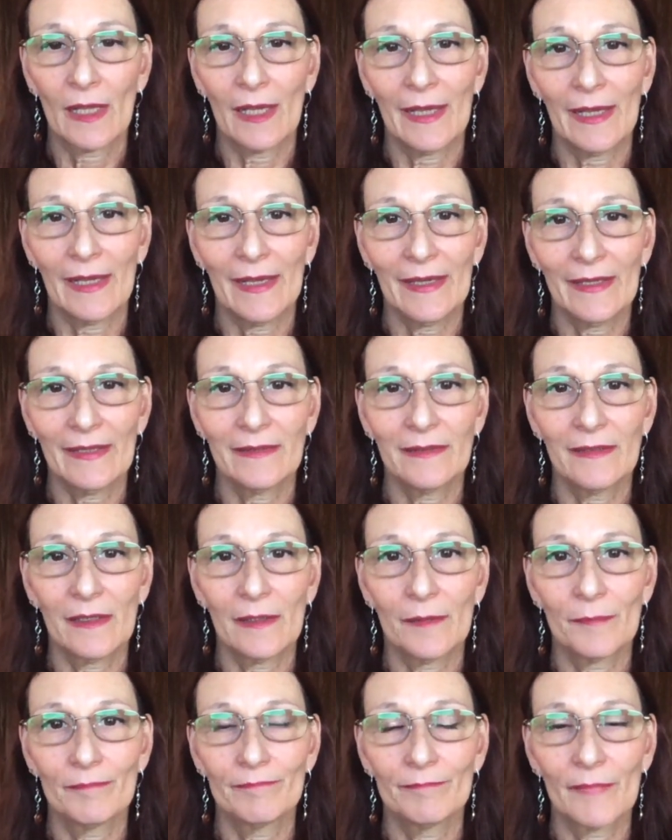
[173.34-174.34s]
And
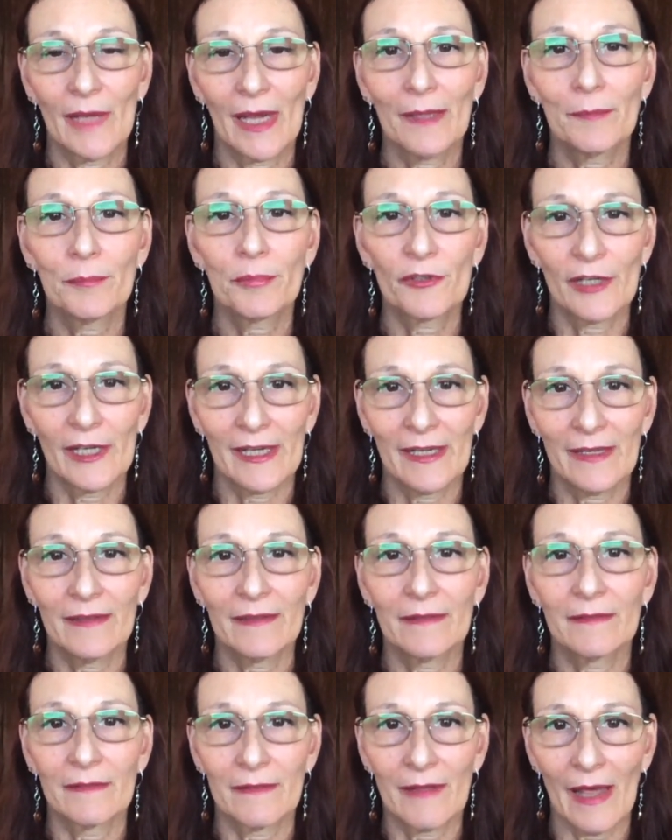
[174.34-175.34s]
I pray
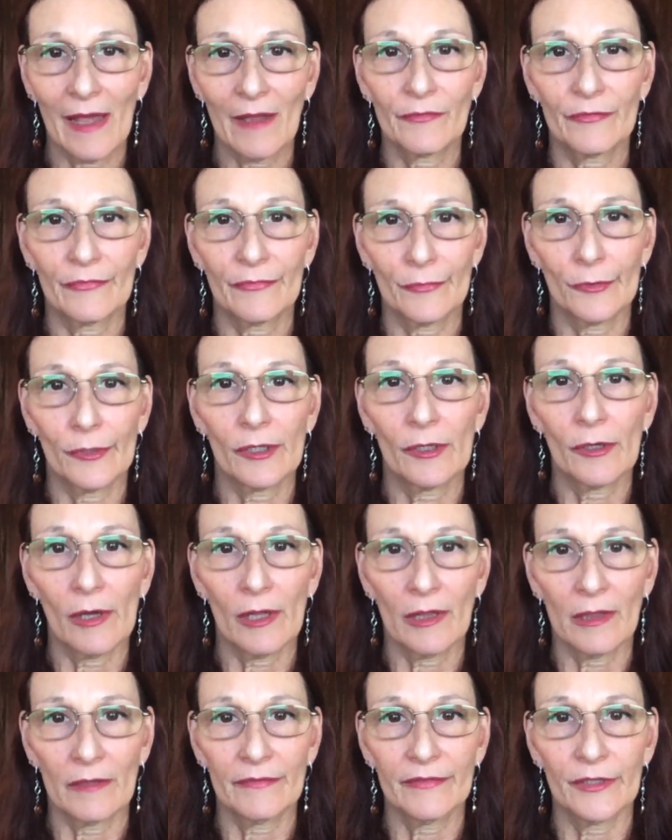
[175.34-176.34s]
that for
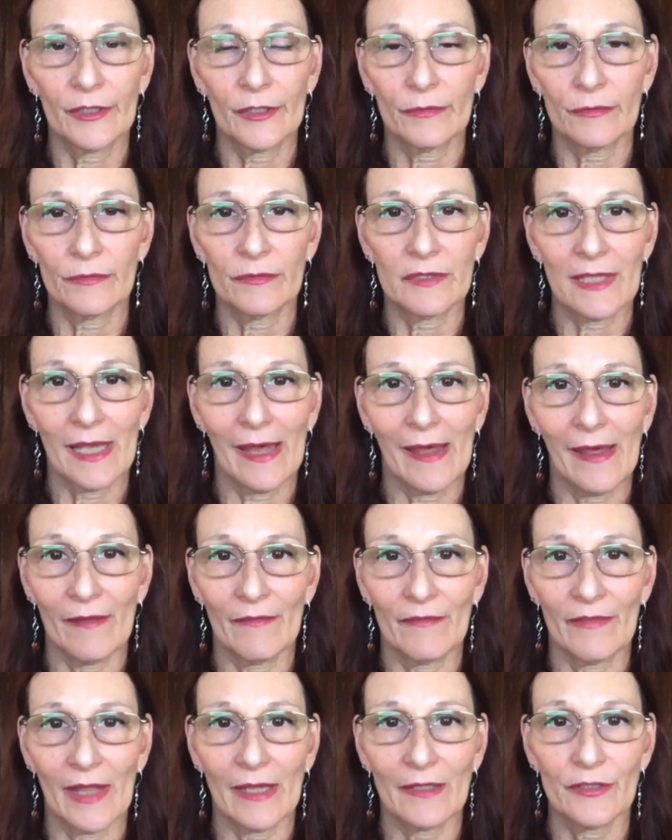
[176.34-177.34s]
all of you to
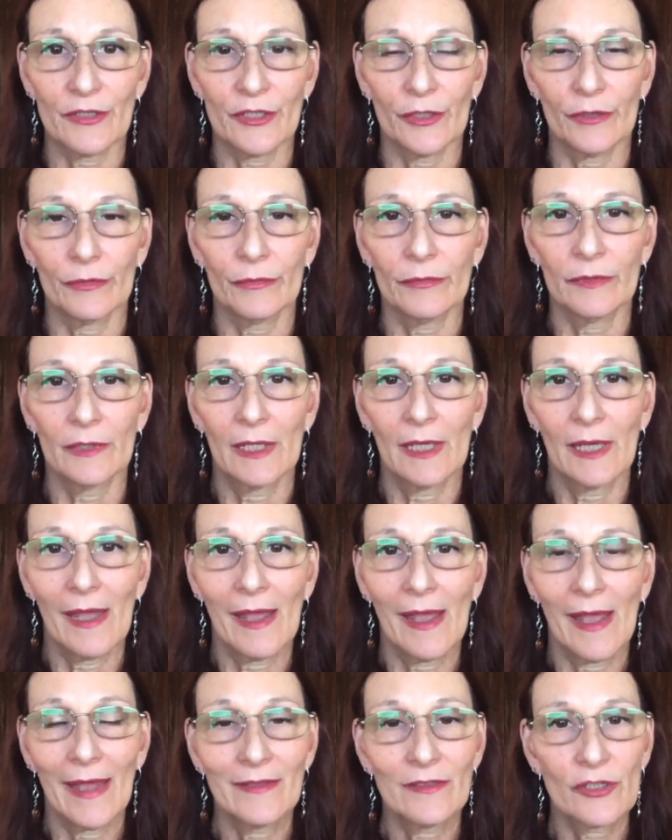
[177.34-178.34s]
have that too.
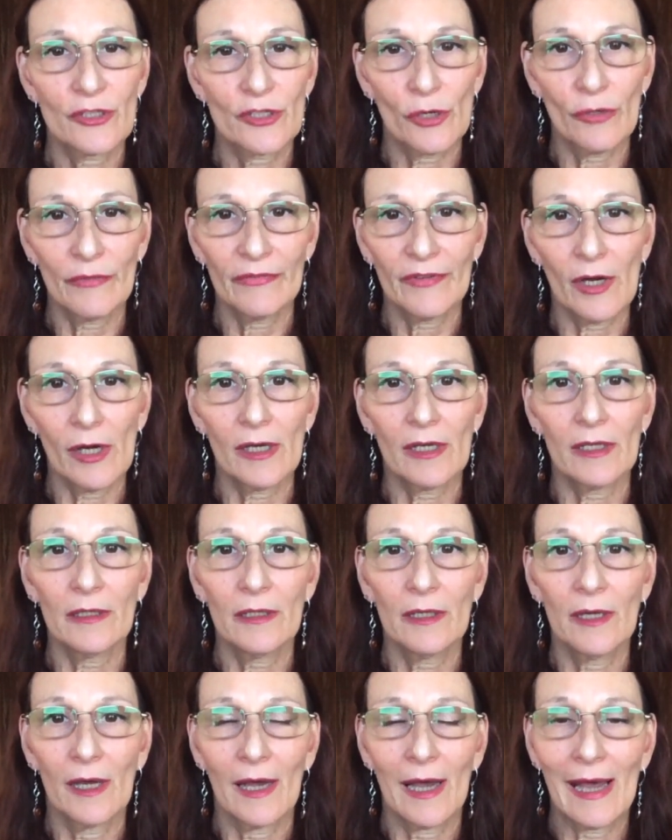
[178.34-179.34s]
And so
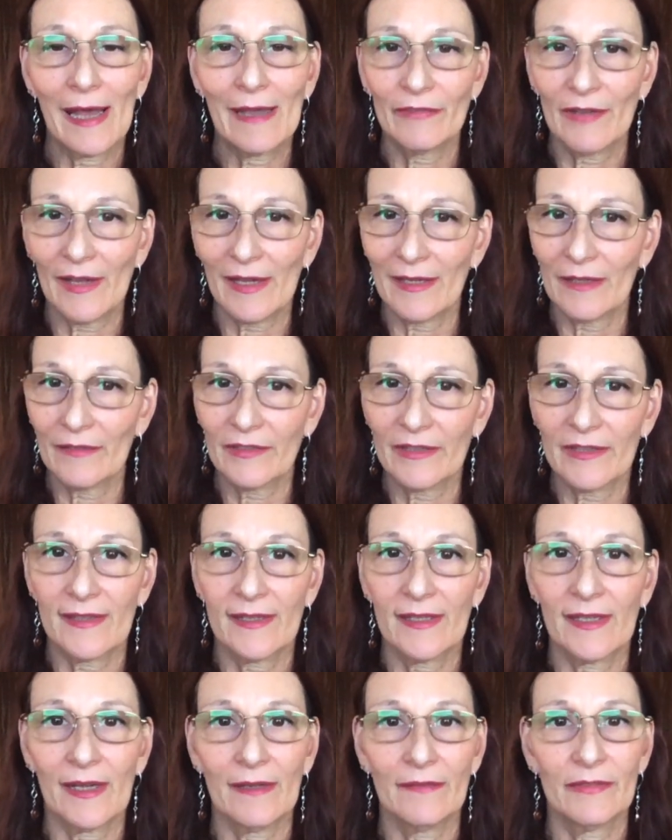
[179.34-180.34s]
far, I've had
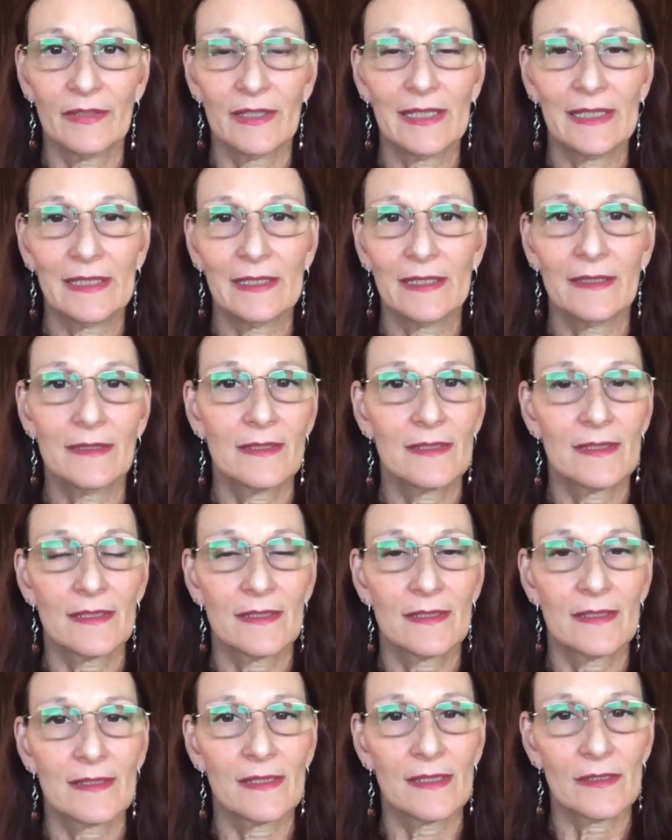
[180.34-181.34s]
everything I've needed
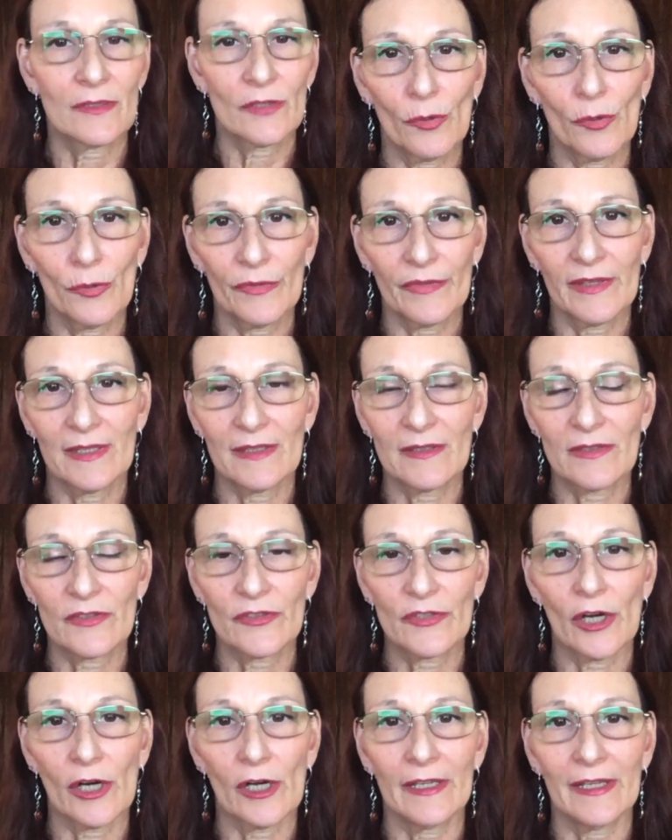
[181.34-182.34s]
since this thing
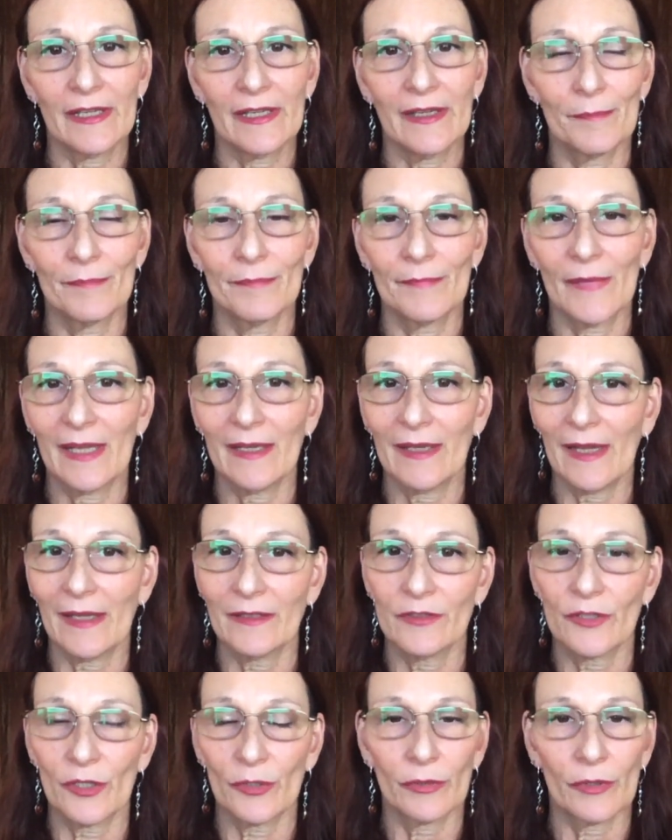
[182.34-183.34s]
started, and I
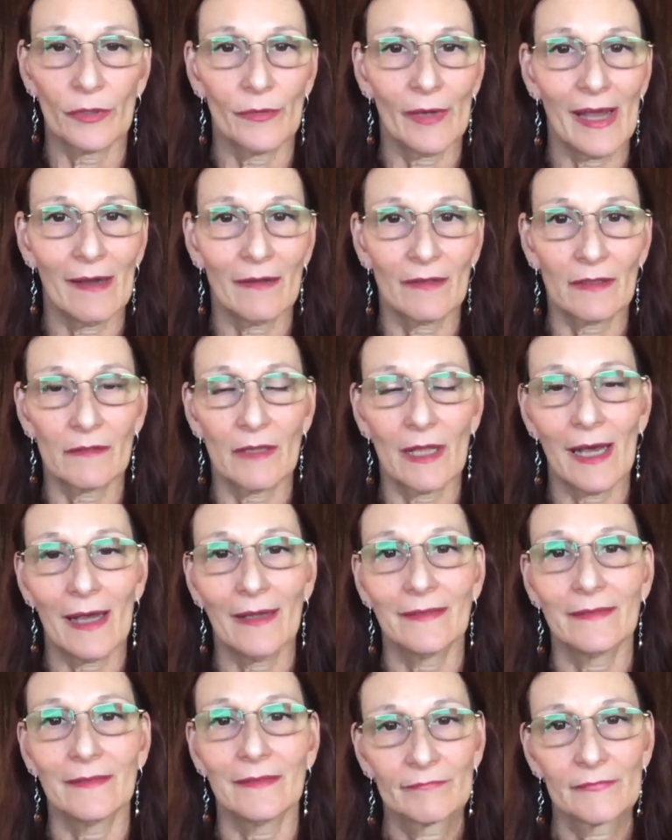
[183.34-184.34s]
don't go out a
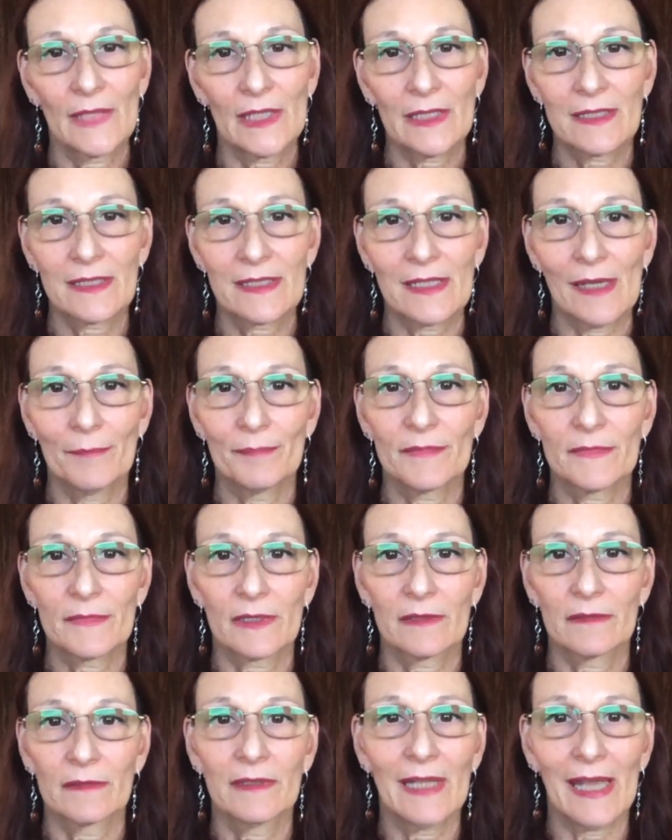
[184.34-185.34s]
lot,
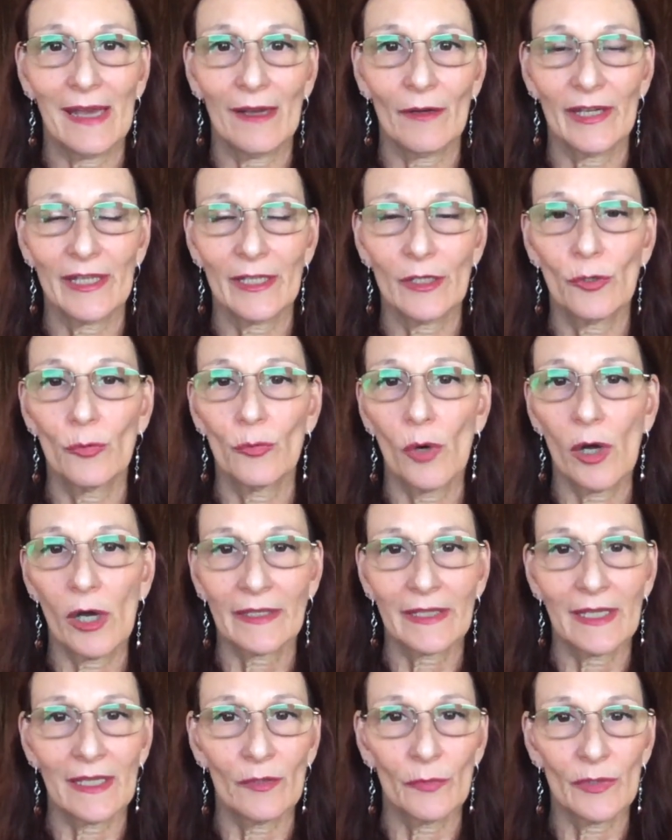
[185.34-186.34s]
except now I go
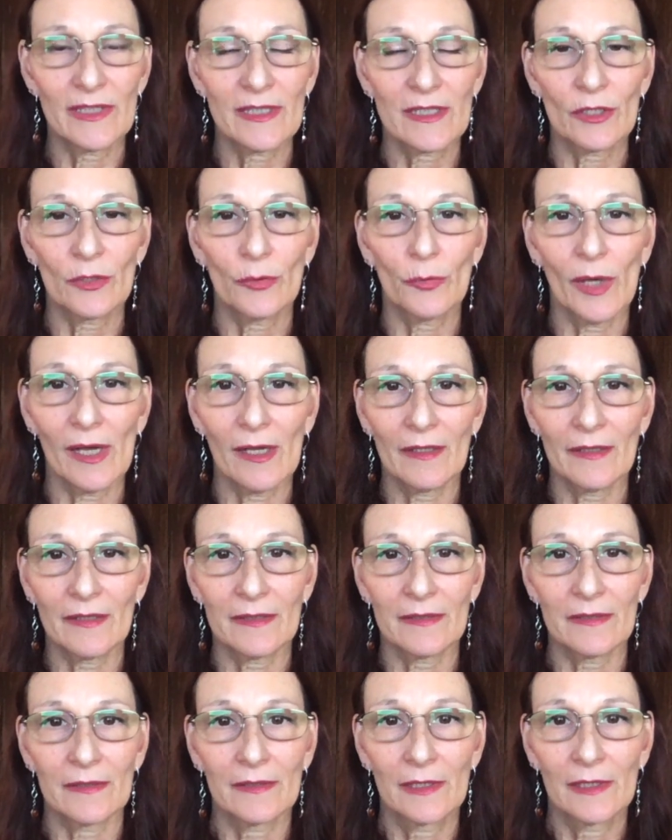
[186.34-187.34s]
walking once in a
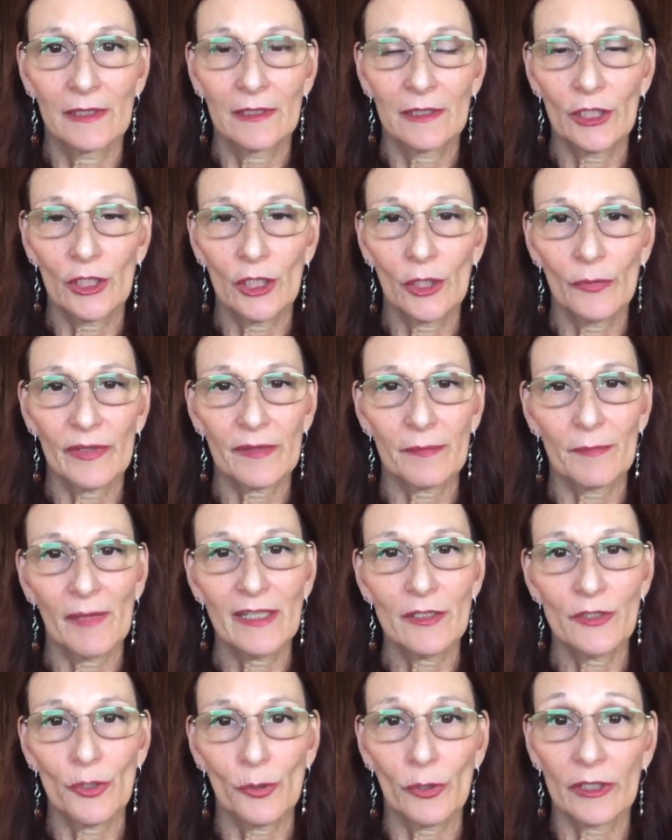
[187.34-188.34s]
while with my
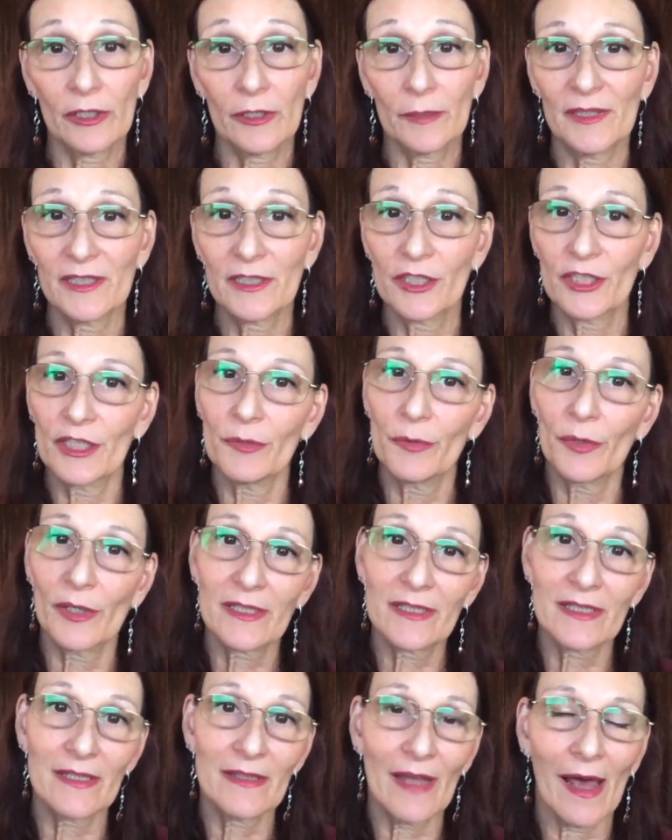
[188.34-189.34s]
daughter, but she
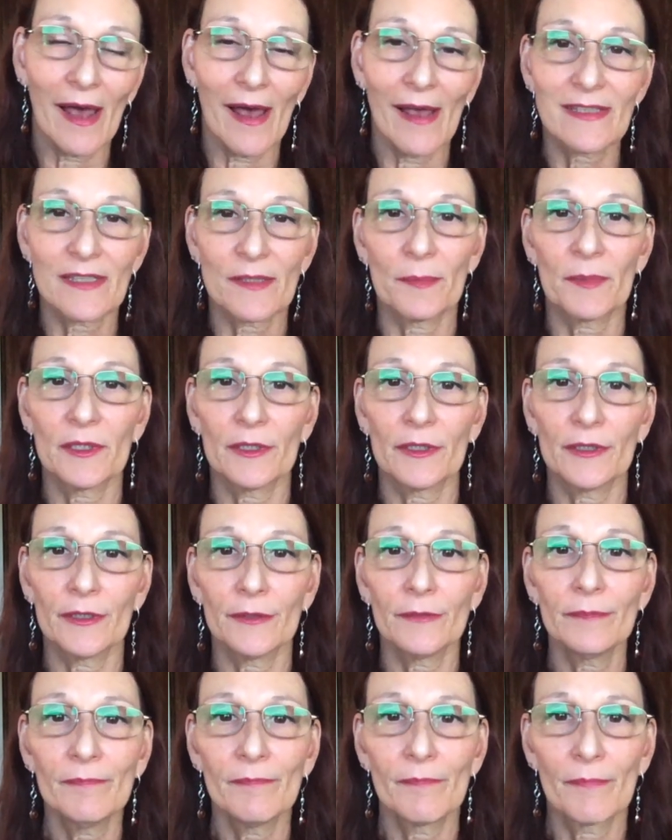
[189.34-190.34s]
works in the hospital,